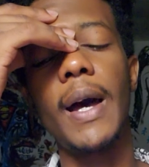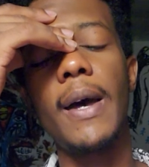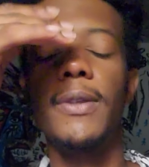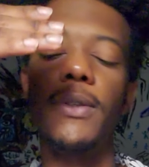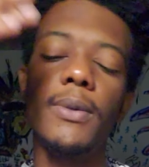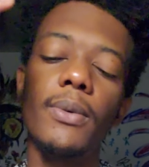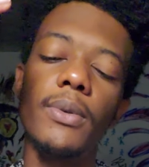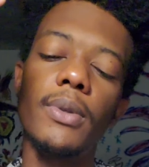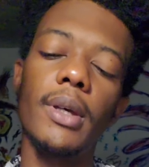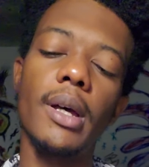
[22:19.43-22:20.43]

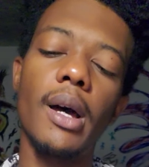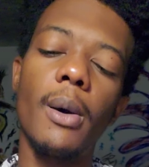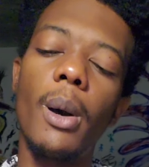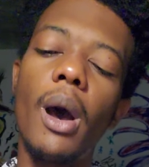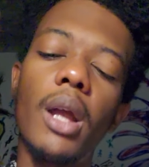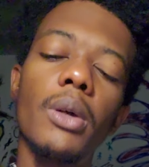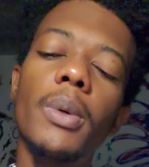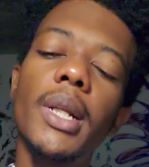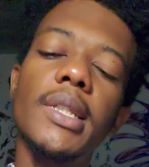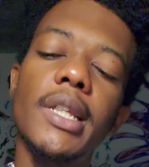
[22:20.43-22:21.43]
I don't
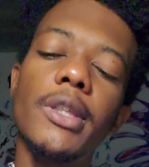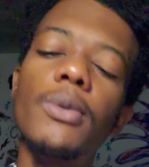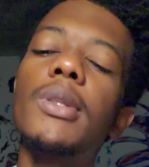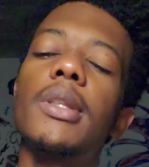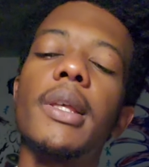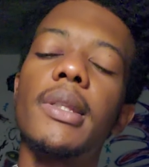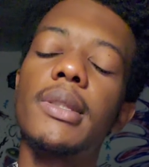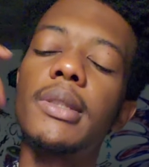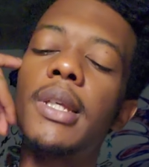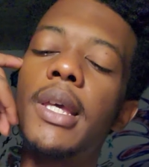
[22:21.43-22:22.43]
want to say
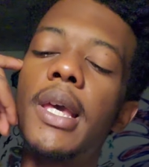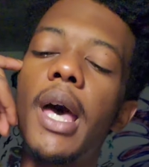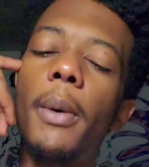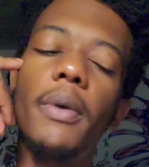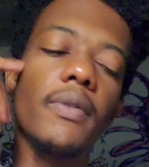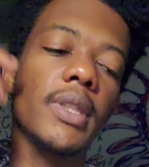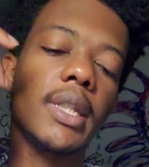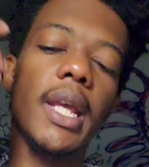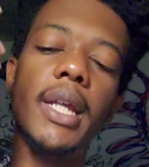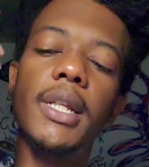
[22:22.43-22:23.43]
useless. However, it's
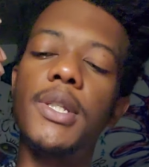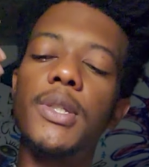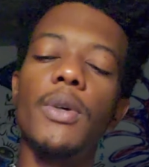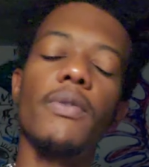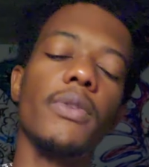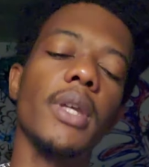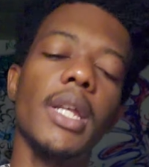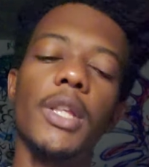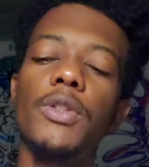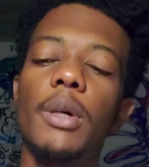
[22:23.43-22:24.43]
an energy of you
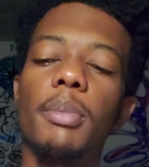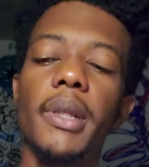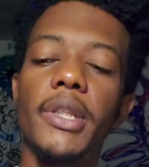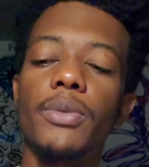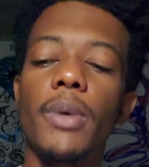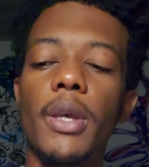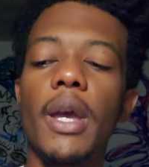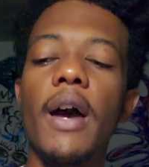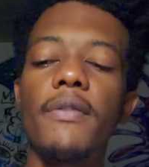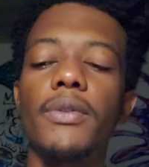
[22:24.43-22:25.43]
getting to a place where you
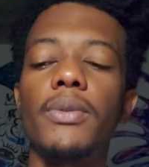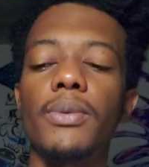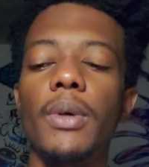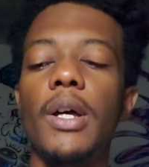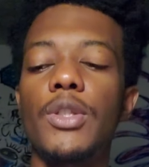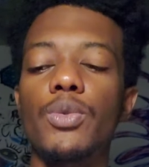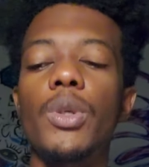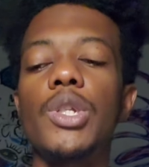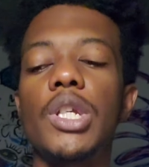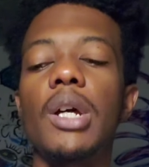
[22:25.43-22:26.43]
have to
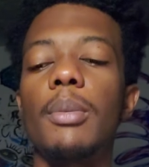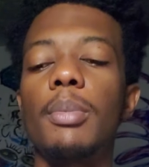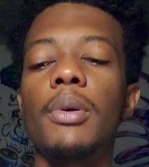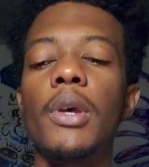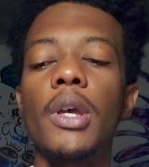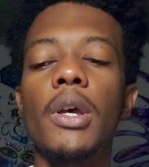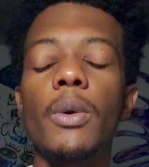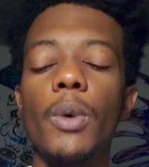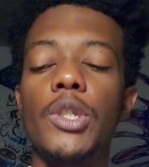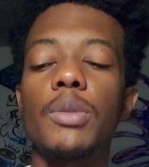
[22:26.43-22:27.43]
switch up
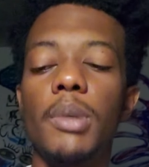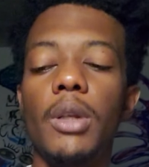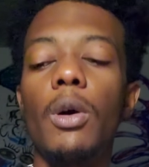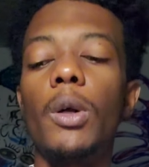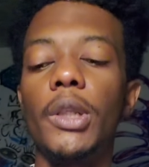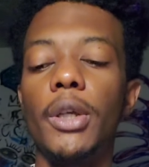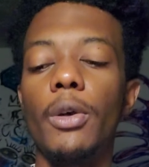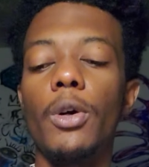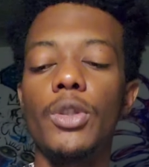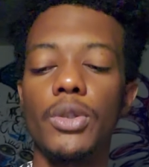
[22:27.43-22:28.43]
what you've been holding
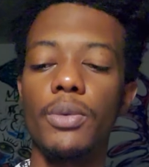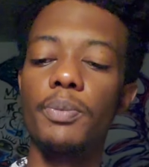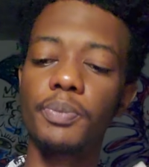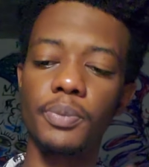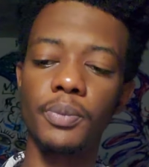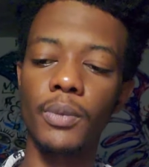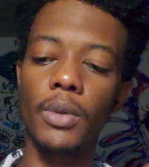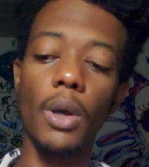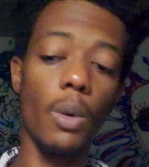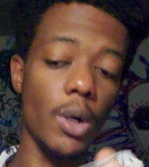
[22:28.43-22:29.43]
on to
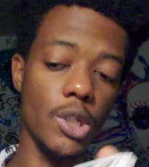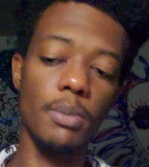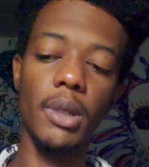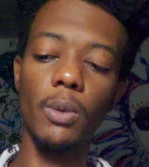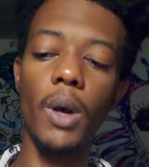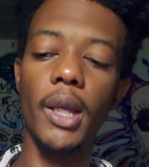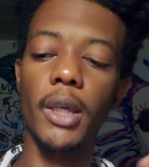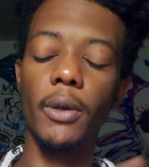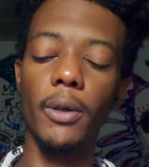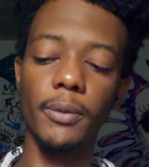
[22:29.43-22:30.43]
or what you've been
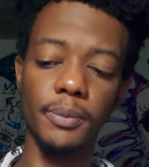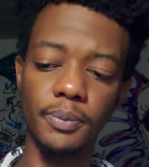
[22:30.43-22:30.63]
working on.